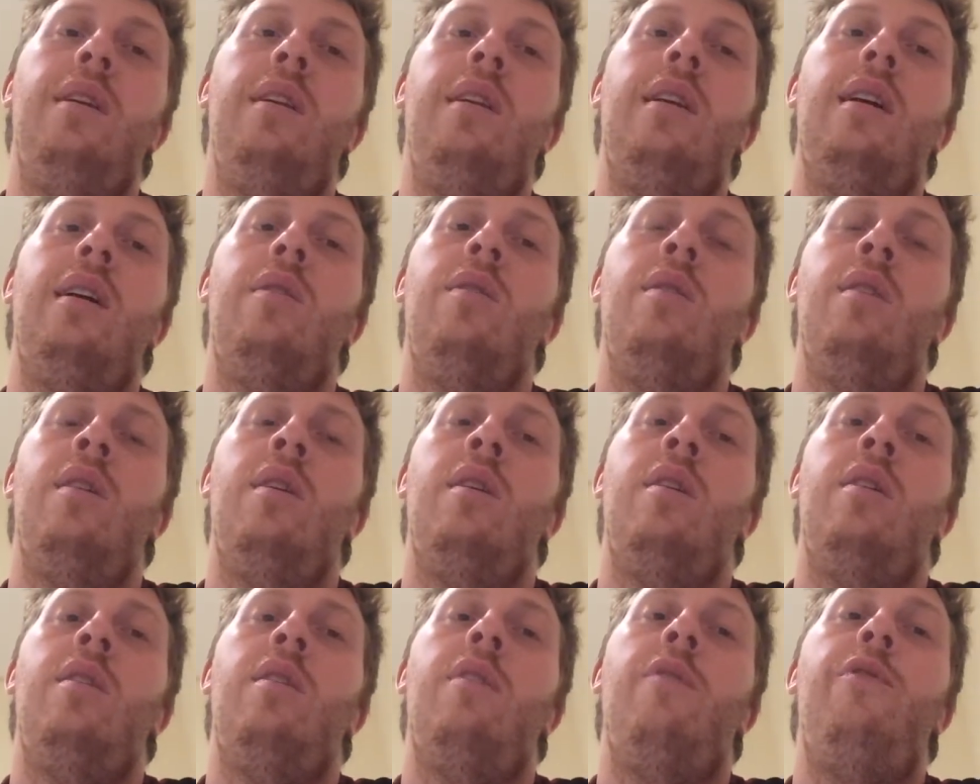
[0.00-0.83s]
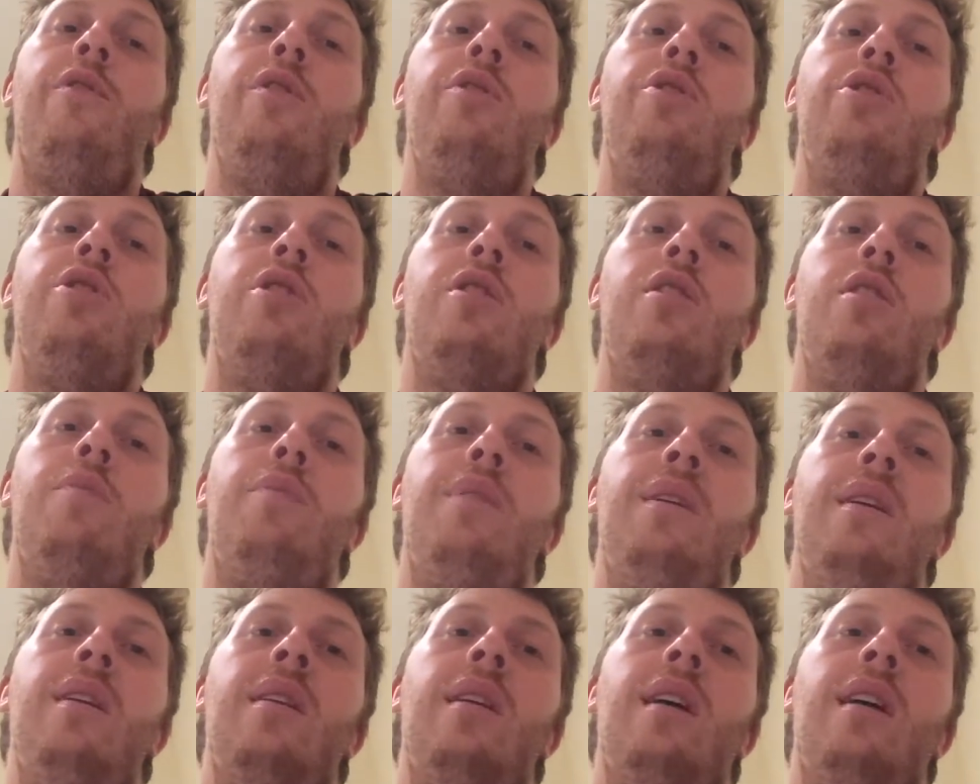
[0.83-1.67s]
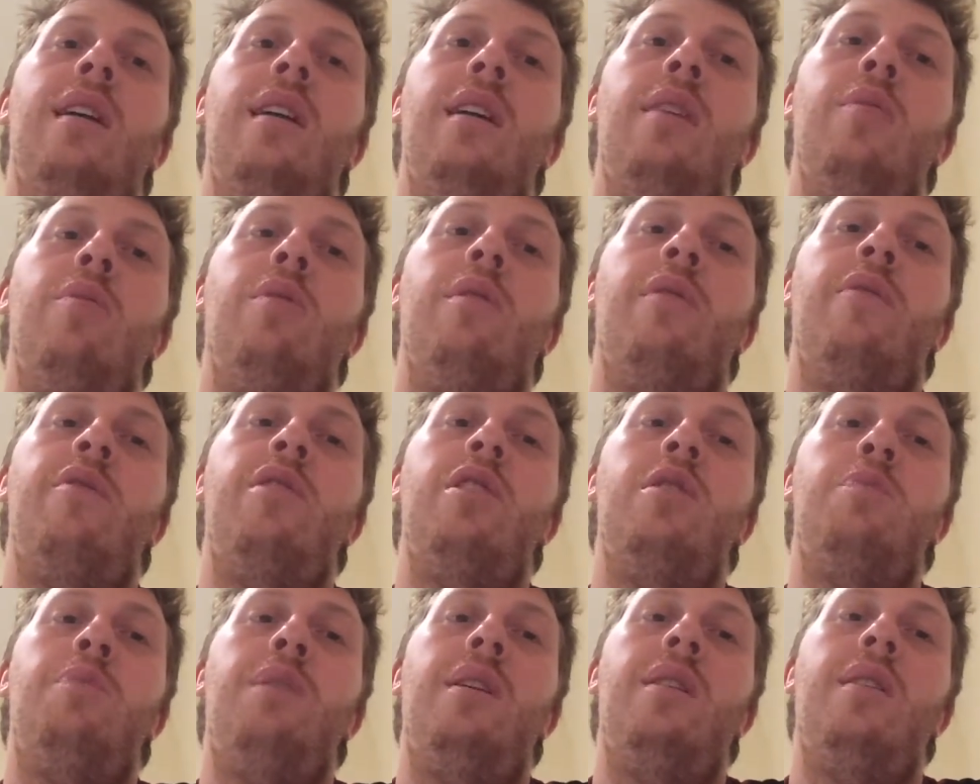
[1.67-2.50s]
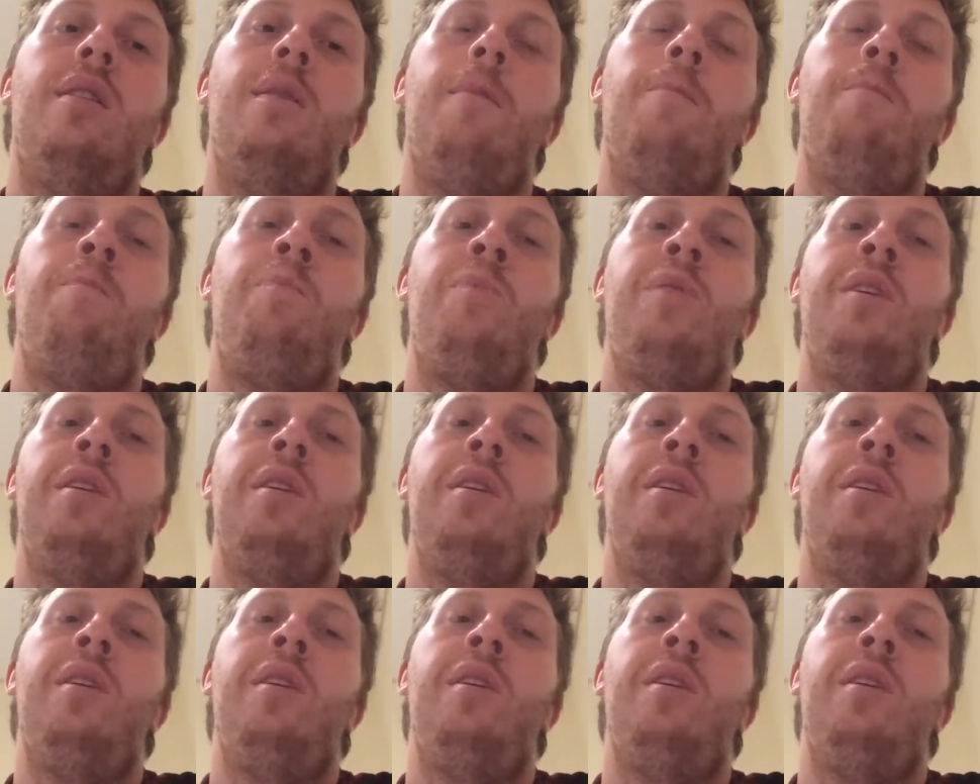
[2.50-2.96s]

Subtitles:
Now, the future could be that he would have just been a